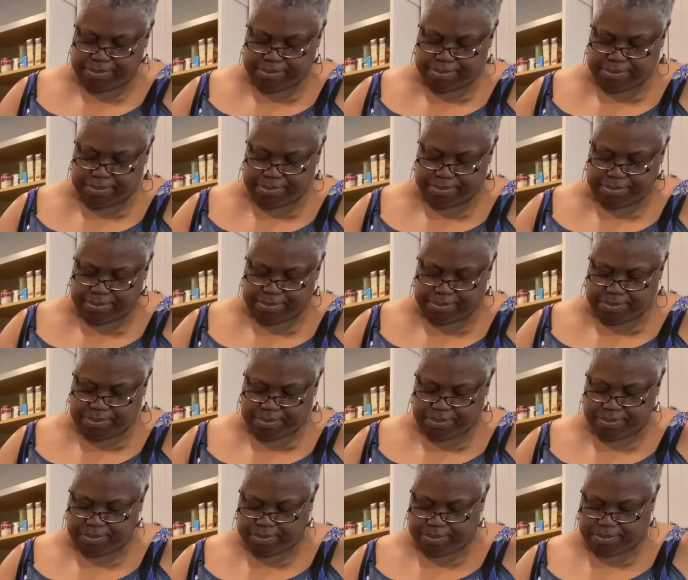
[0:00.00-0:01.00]

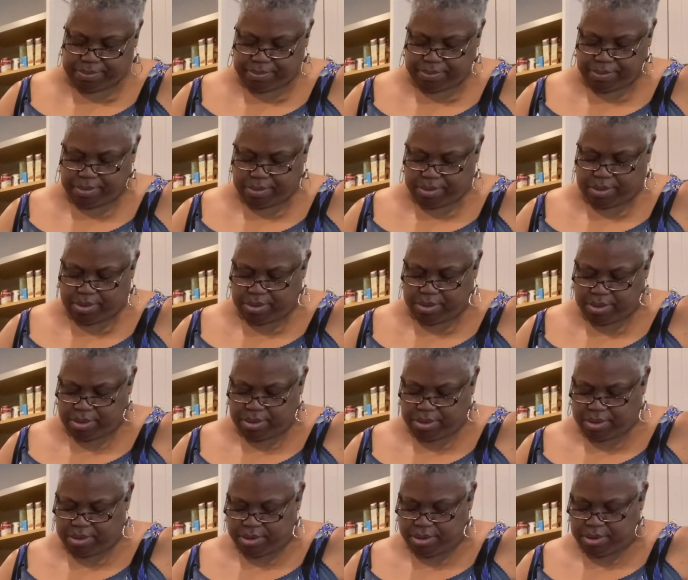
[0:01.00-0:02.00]

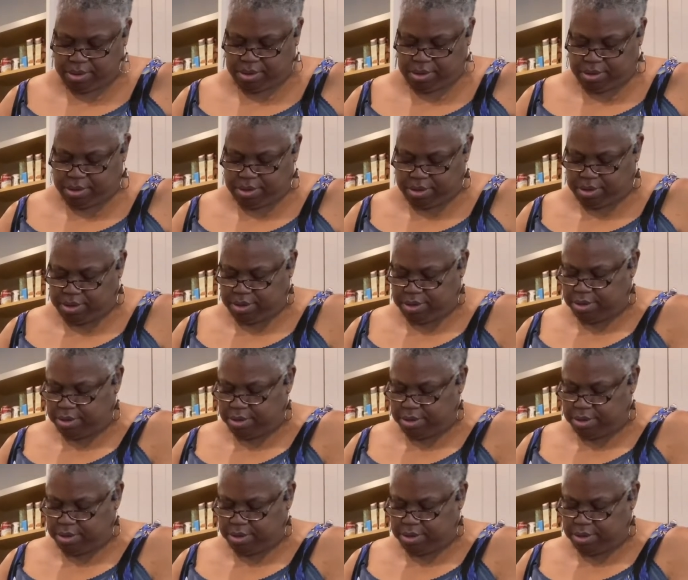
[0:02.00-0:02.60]
[no speech]